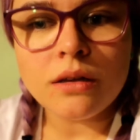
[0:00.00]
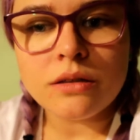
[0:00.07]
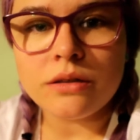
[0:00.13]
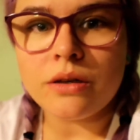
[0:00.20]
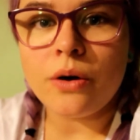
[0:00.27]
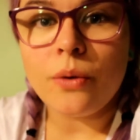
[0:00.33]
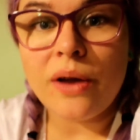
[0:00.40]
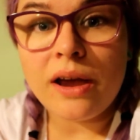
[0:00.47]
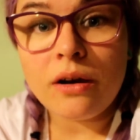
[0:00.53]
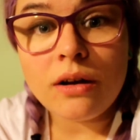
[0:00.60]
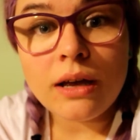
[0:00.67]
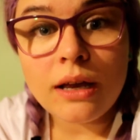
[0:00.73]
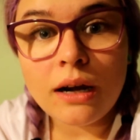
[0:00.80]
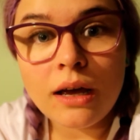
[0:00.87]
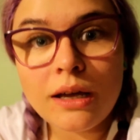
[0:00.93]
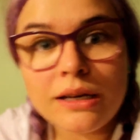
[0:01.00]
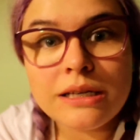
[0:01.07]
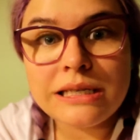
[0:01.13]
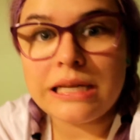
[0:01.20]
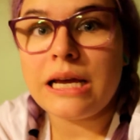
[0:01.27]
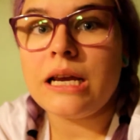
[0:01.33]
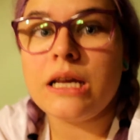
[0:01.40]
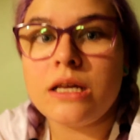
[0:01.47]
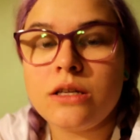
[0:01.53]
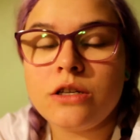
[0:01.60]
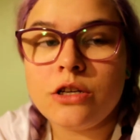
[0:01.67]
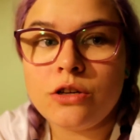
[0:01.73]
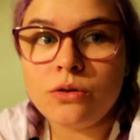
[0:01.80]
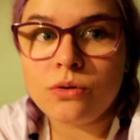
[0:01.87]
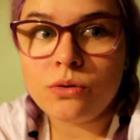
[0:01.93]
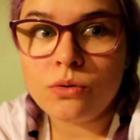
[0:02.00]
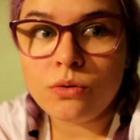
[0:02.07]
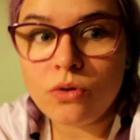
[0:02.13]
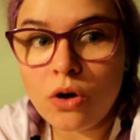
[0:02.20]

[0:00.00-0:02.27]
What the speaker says: So Eric and I decided to